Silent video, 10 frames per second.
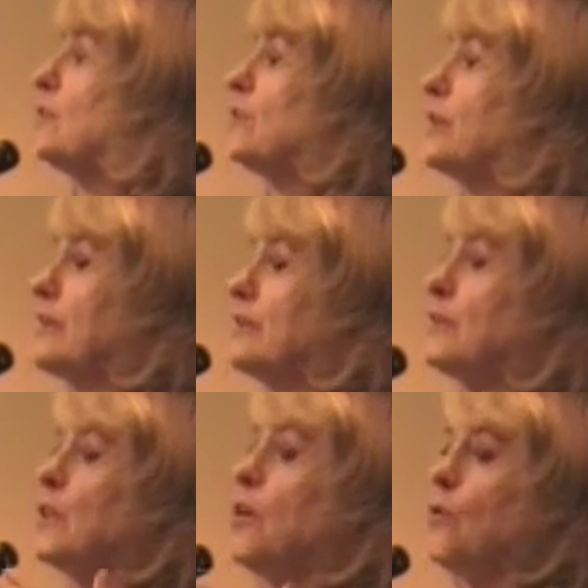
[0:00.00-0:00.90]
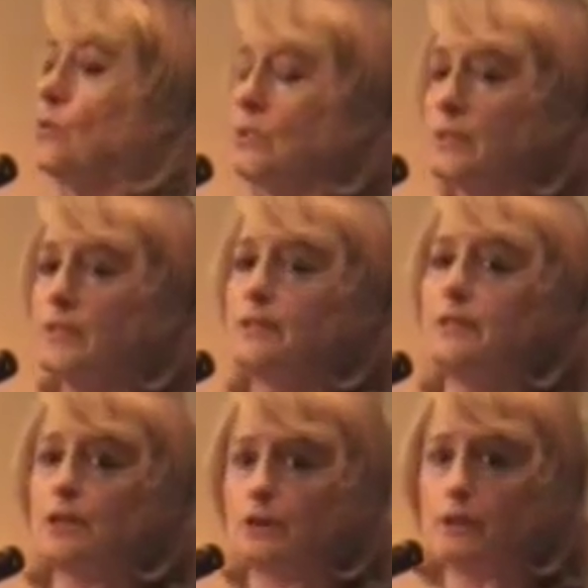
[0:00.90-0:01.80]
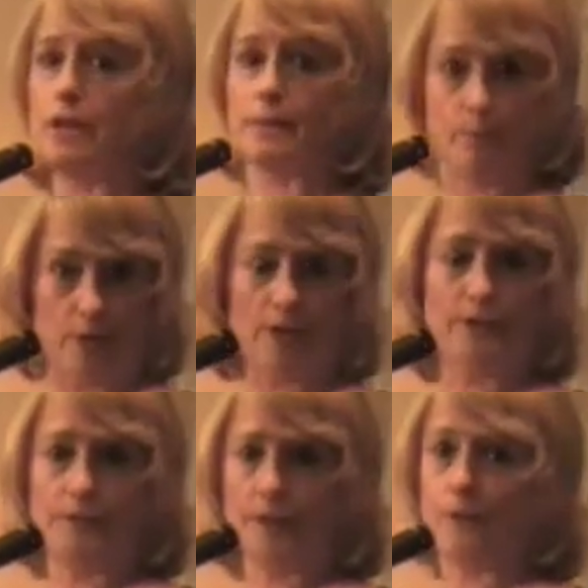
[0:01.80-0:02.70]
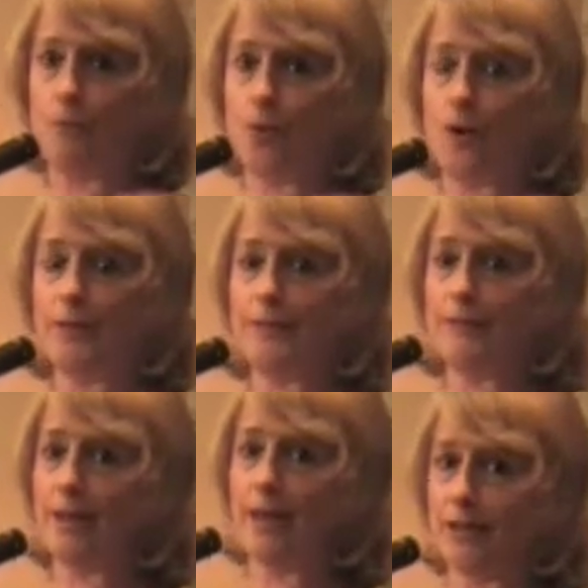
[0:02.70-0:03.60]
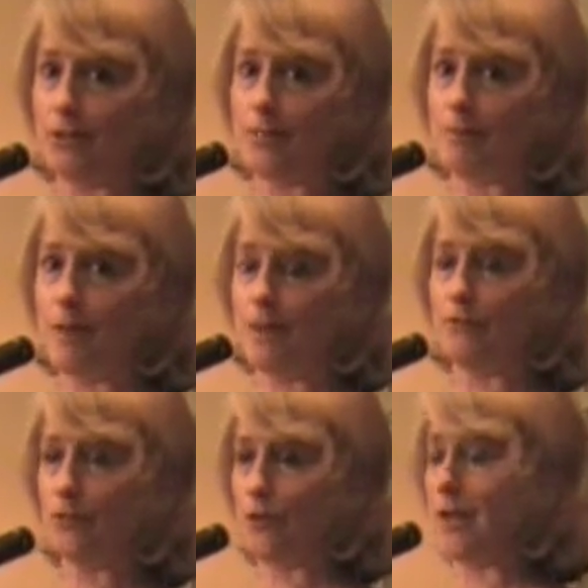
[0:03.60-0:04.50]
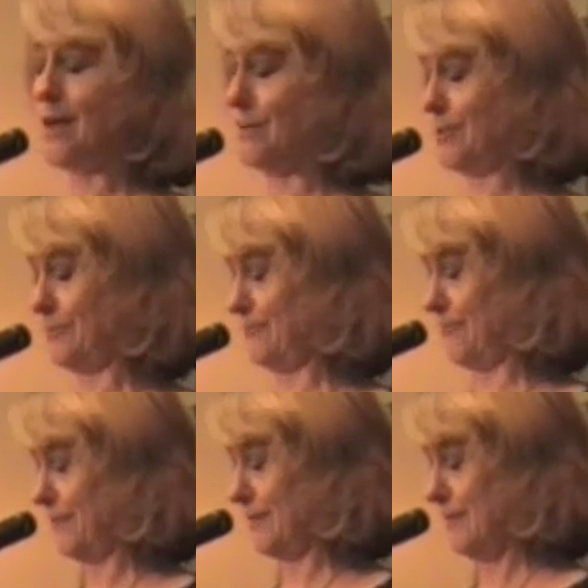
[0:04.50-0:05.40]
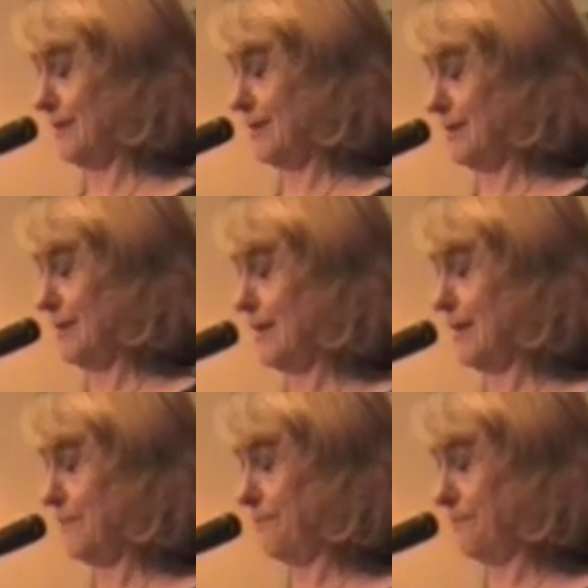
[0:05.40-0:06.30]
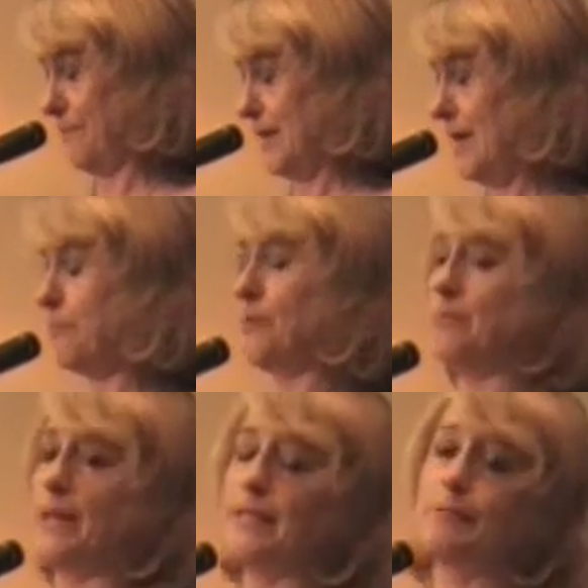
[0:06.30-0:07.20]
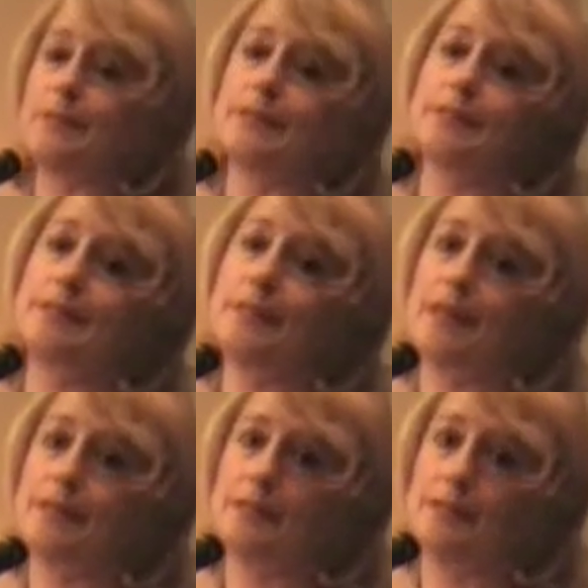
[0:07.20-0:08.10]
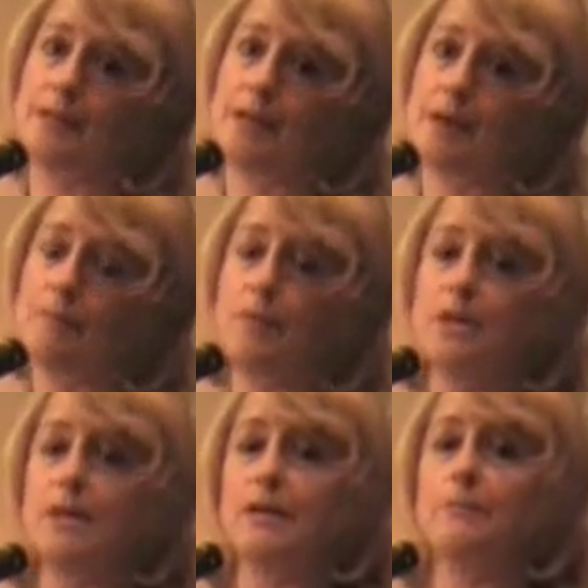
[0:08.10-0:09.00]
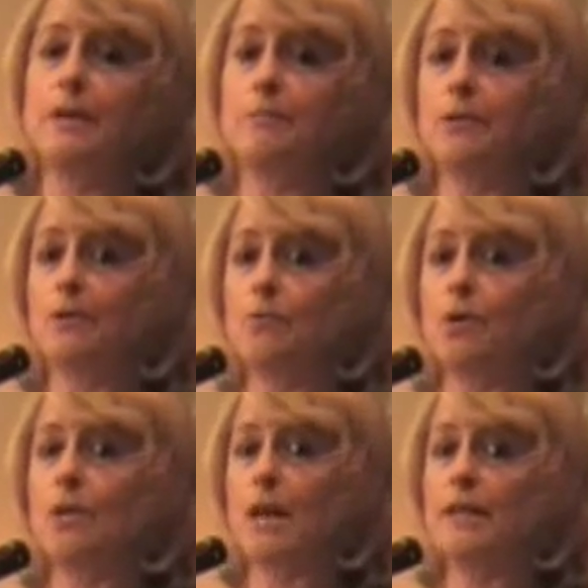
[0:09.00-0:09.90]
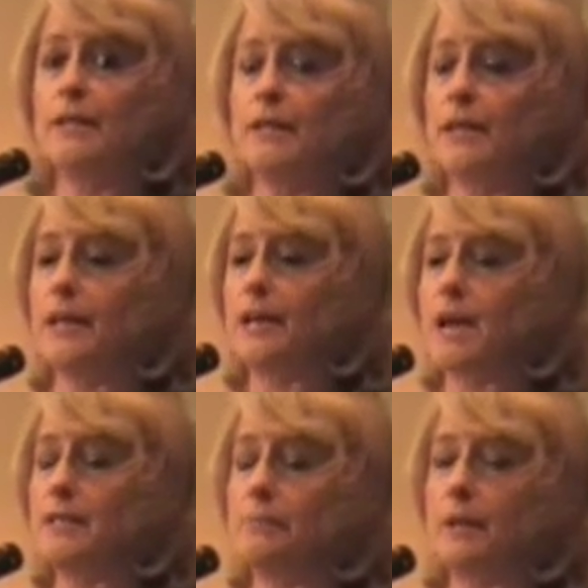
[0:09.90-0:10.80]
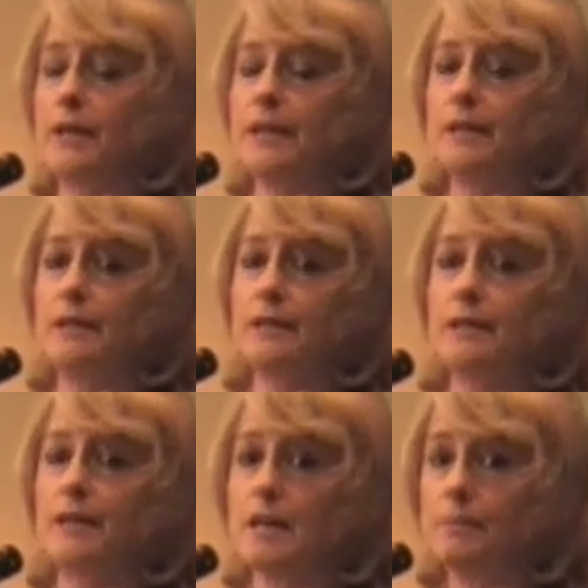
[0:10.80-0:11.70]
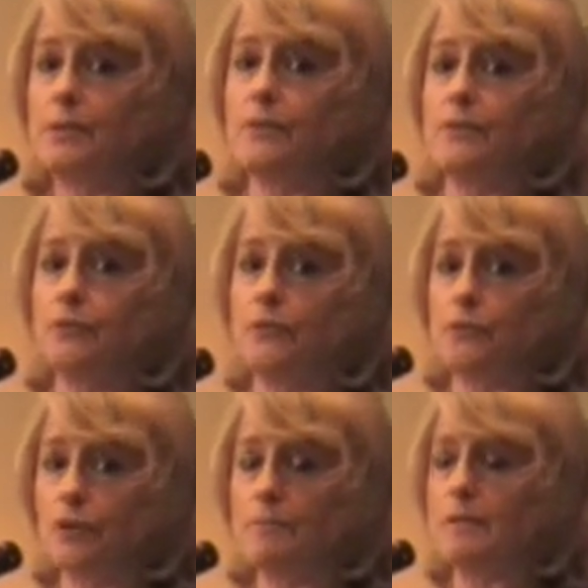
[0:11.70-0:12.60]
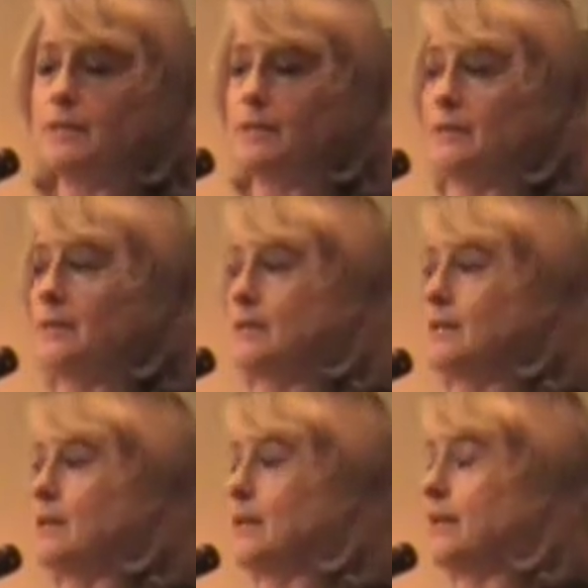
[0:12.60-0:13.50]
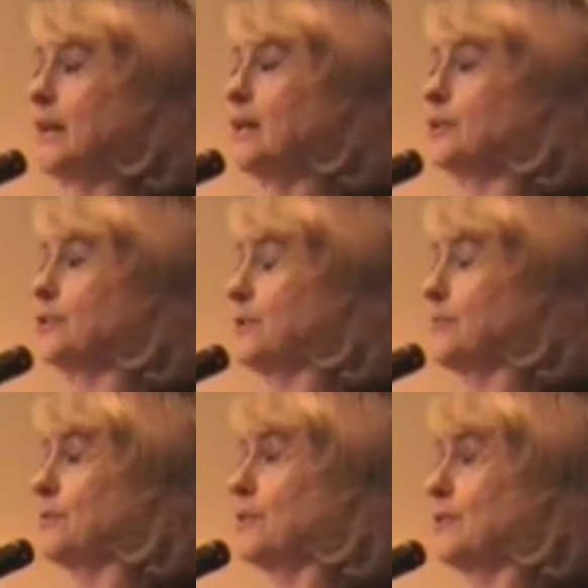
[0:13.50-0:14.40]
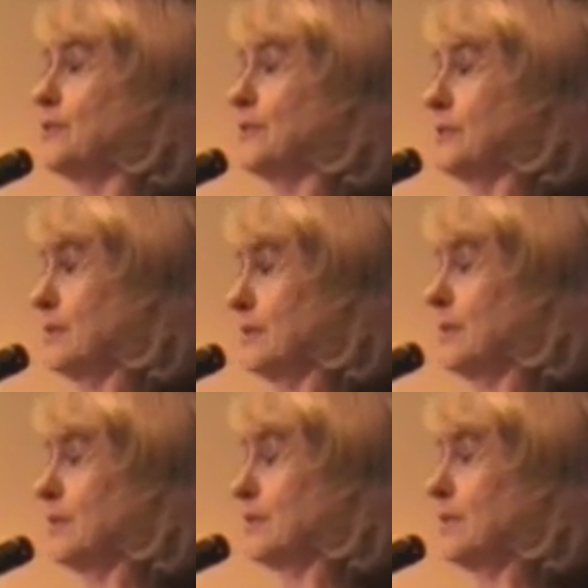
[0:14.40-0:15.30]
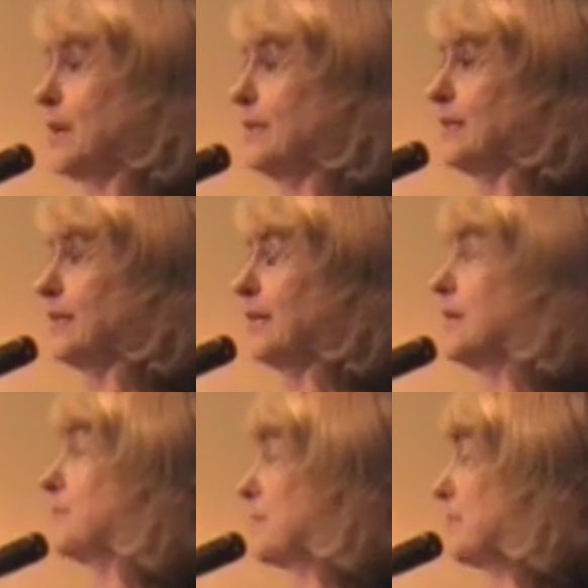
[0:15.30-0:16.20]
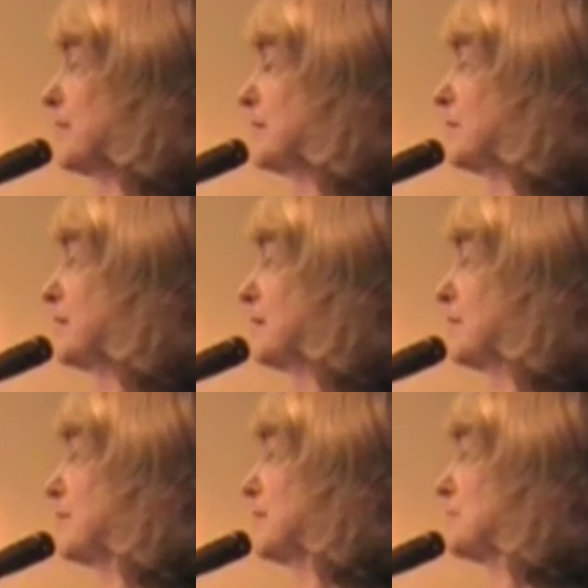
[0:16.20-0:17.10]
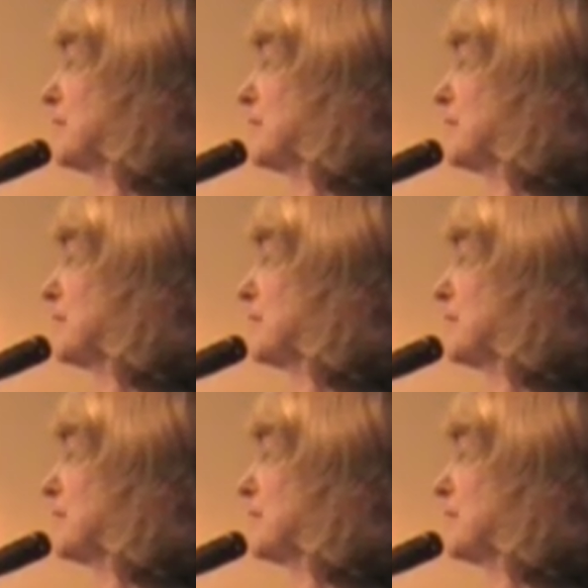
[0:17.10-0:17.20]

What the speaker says: you're getting a little old and not as productive anymore, and they've to do some kind of triage. Yeah. Hip replacements, yes. Young people are more likely to get cosmetic types of treatment than an elderly person is likely to get a hip replacement in some of these